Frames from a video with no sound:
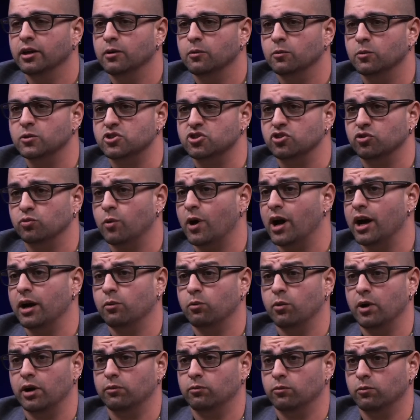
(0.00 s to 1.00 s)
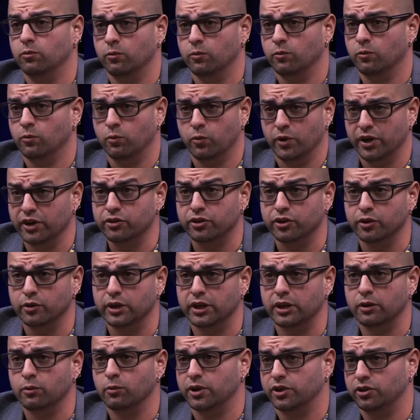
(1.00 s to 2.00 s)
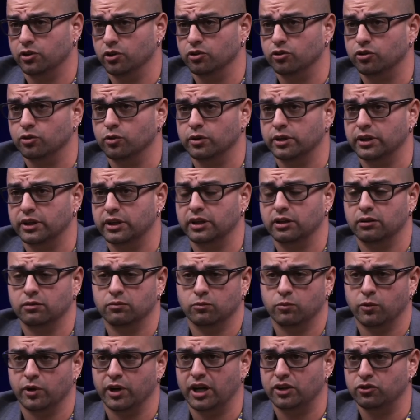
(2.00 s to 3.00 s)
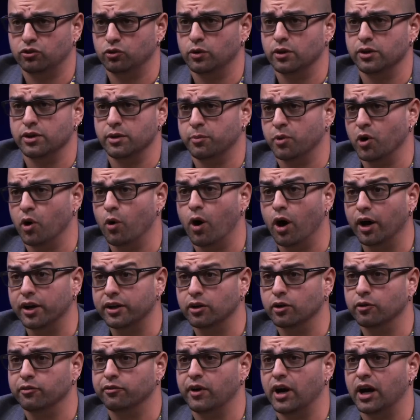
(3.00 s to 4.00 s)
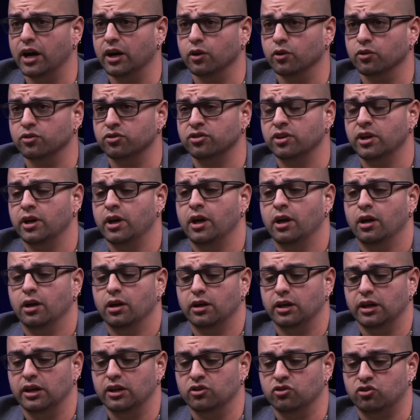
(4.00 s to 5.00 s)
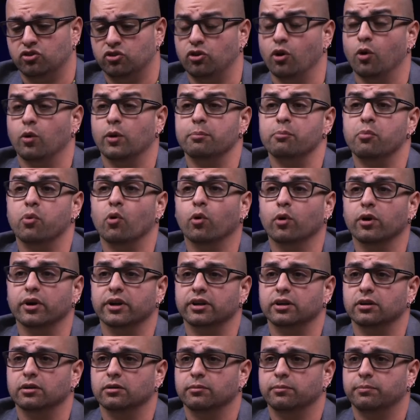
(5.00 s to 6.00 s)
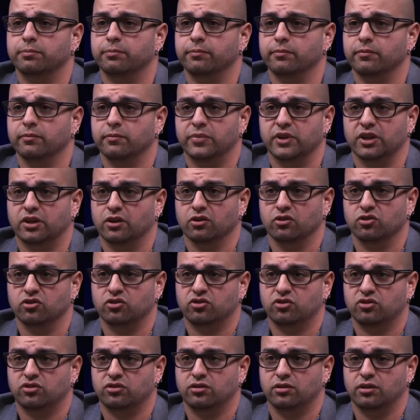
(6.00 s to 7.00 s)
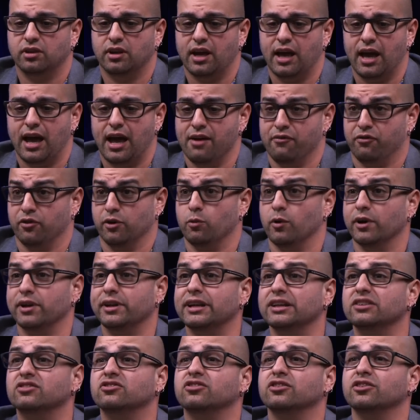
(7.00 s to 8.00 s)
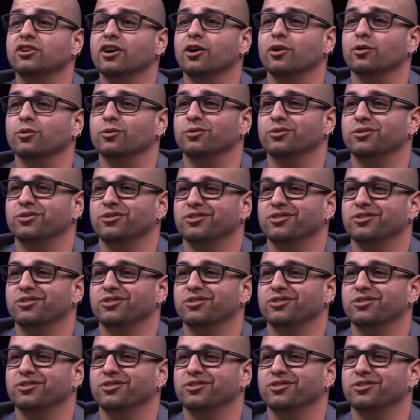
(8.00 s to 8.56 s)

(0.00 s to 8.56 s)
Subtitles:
which is why what we're doing, what you're doing, and what I do on the Pro Audio files is so important because everyone needs to know.